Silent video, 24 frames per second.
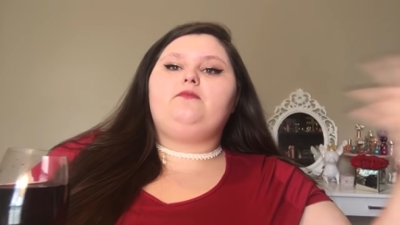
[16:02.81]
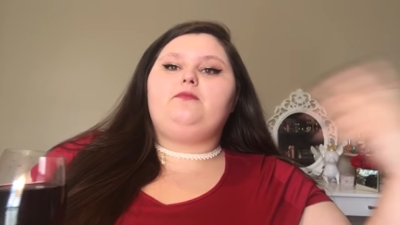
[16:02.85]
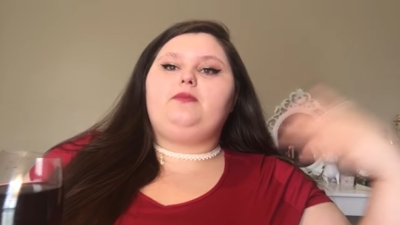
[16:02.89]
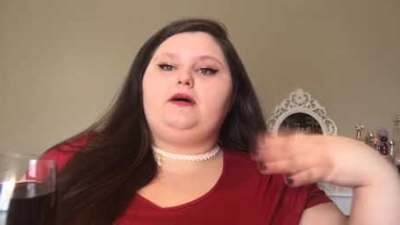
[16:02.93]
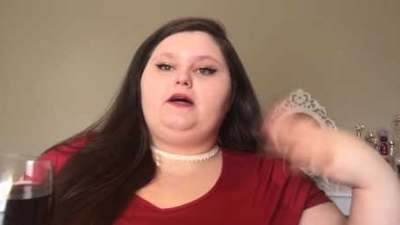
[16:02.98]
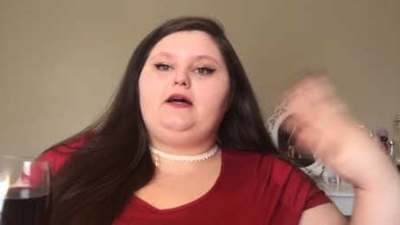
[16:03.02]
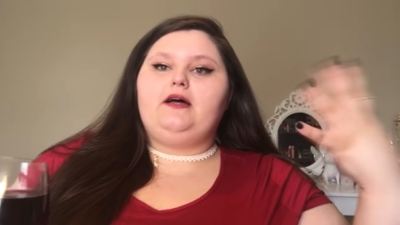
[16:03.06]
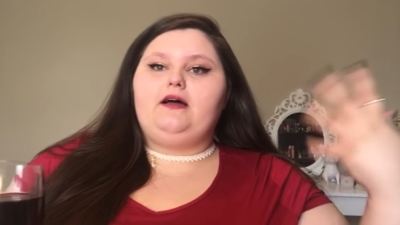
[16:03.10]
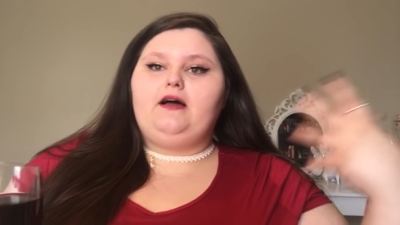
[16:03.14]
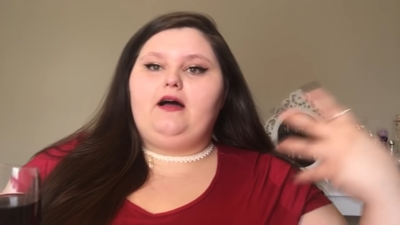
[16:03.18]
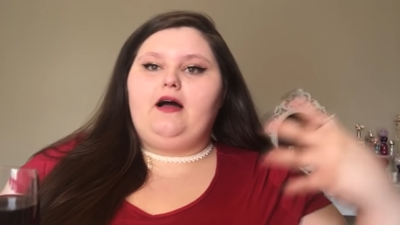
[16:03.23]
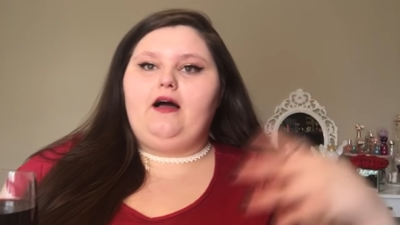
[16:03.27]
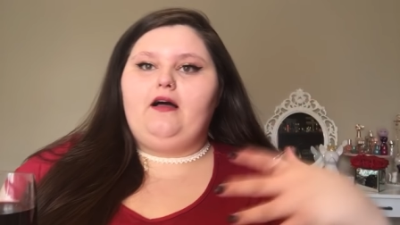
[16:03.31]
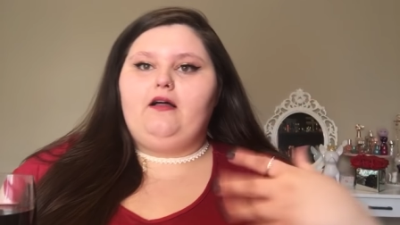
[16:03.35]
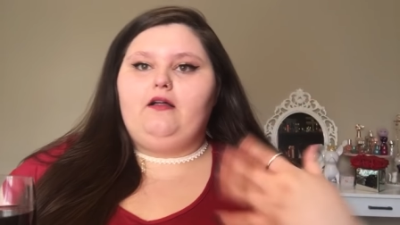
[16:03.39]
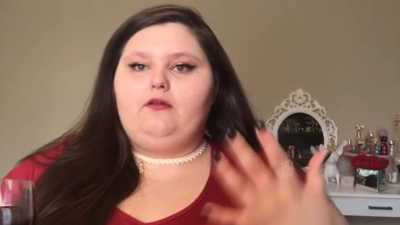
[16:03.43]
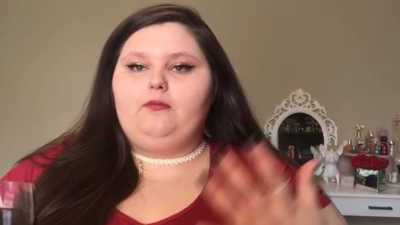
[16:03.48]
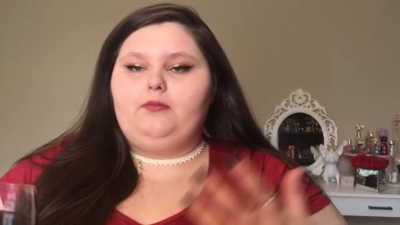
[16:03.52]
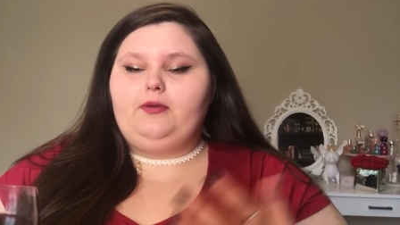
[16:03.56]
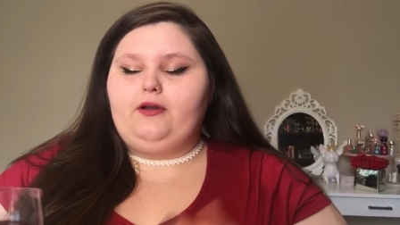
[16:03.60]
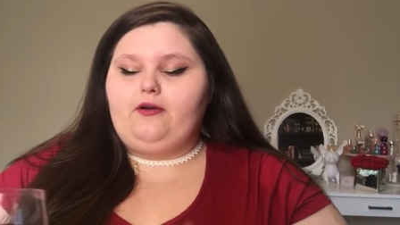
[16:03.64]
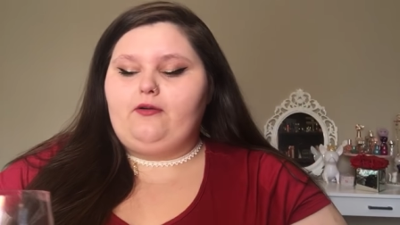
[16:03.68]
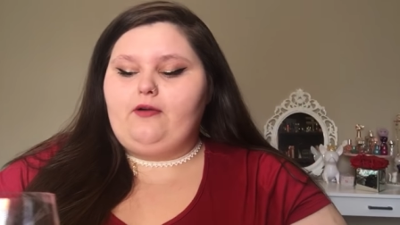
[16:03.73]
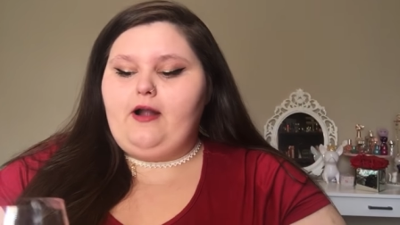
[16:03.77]
but I'll
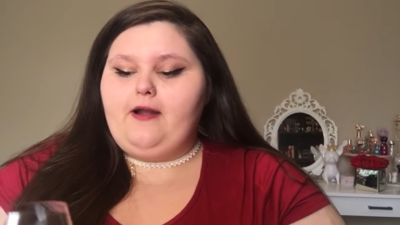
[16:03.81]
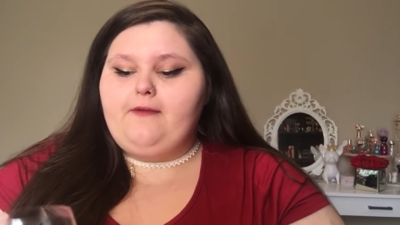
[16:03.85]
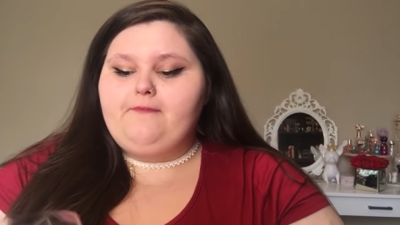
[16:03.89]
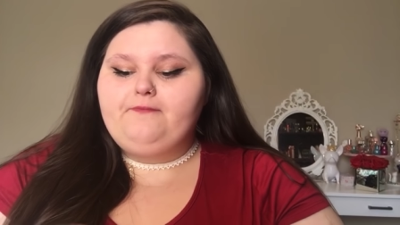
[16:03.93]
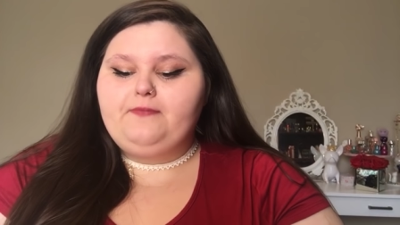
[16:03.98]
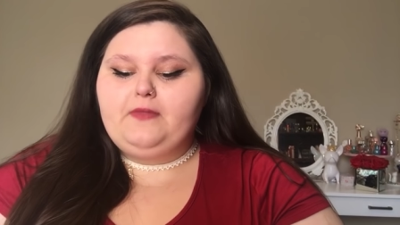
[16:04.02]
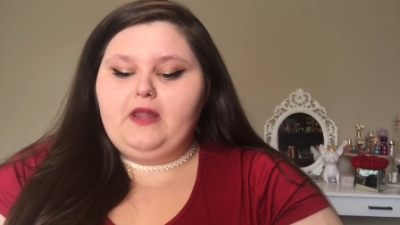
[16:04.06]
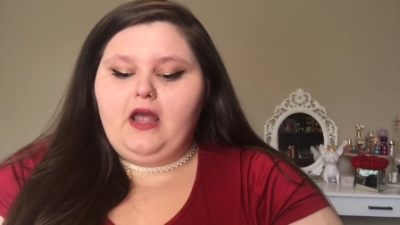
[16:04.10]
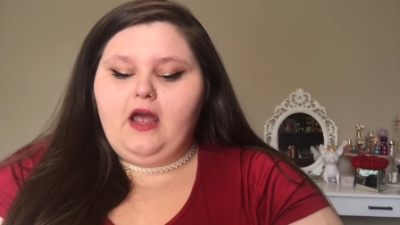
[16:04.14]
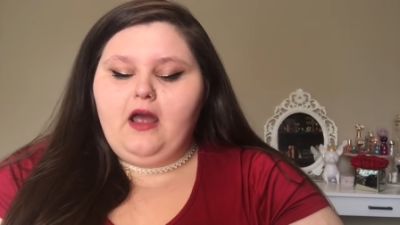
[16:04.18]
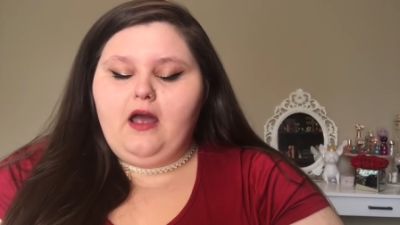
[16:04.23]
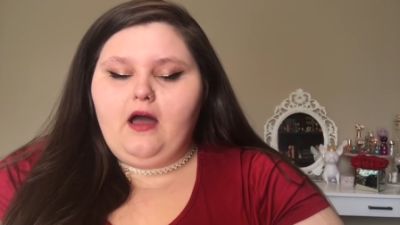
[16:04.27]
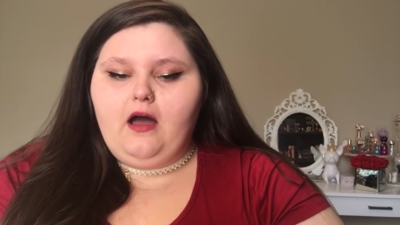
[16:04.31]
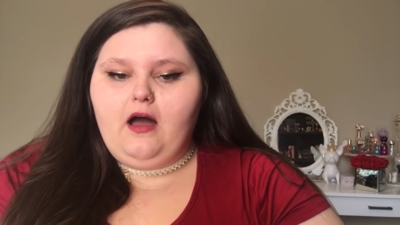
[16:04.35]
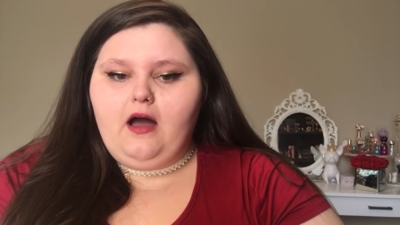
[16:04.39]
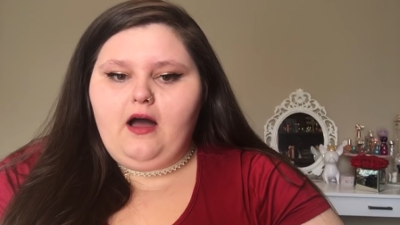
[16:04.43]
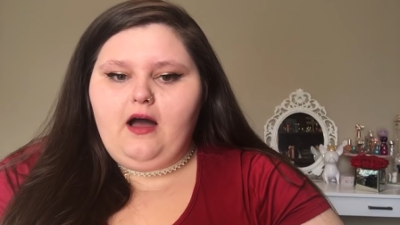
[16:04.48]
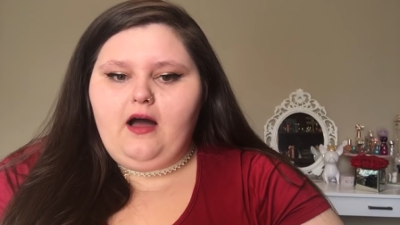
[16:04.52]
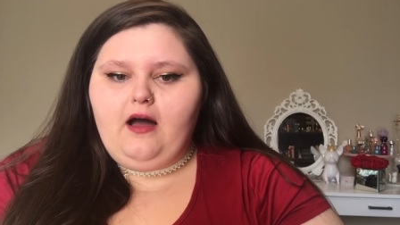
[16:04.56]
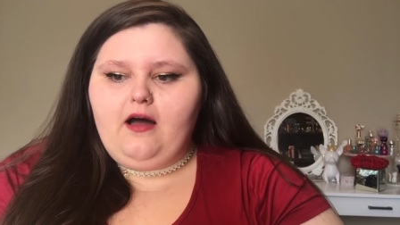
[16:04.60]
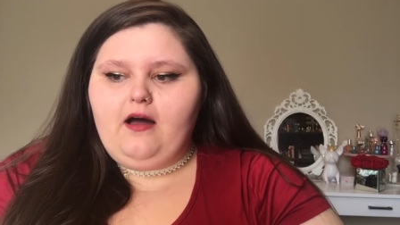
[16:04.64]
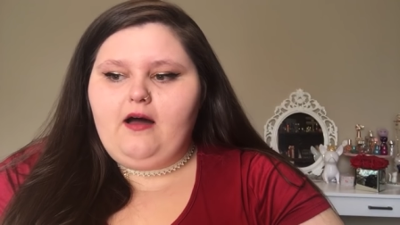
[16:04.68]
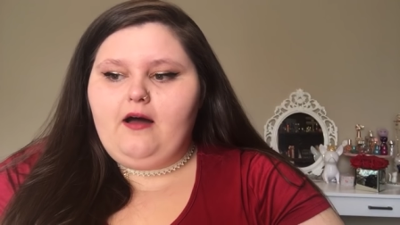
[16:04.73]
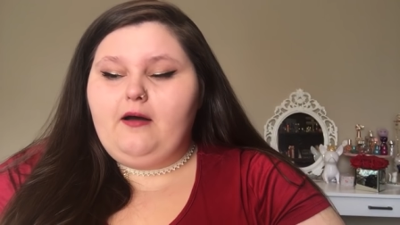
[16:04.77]
be all right.
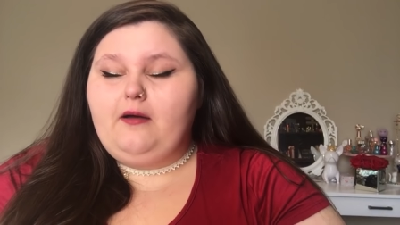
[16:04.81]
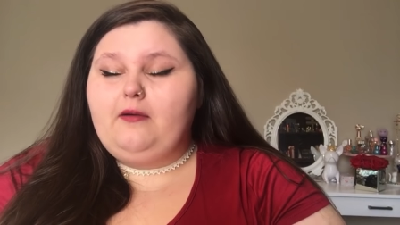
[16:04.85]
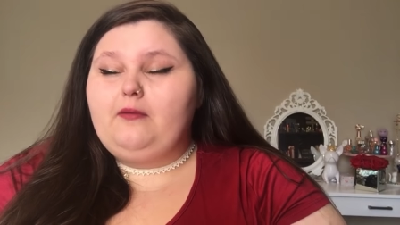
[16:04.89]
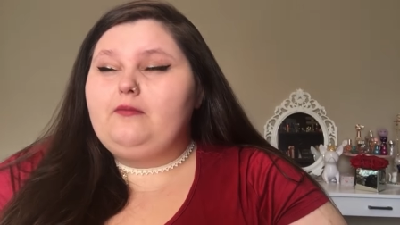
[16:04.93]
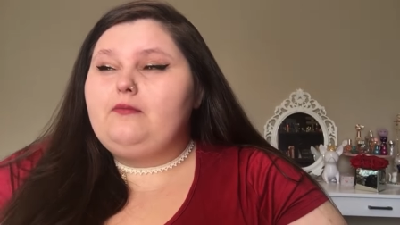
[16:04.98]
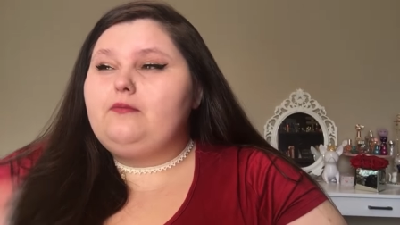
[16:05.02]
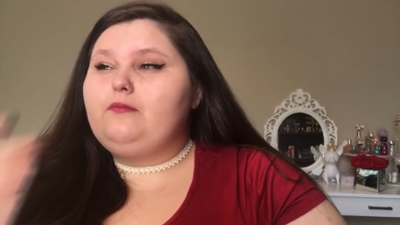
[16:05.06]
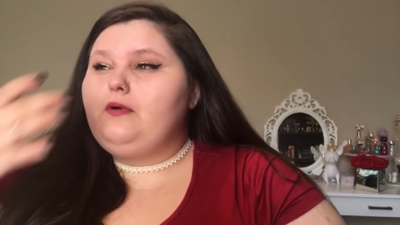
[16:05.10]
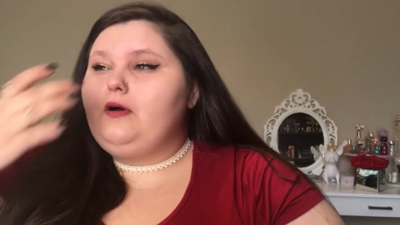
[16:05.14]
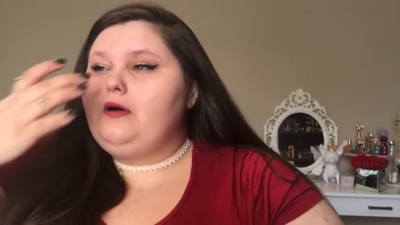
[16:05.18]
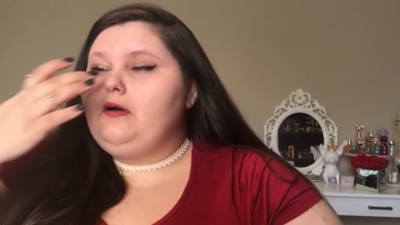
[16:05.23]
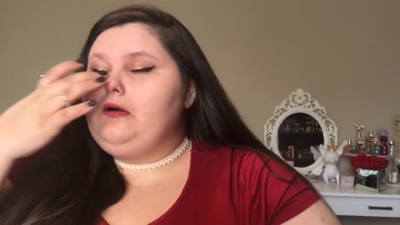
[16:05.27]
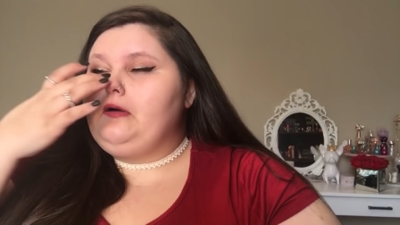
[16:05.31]
Um,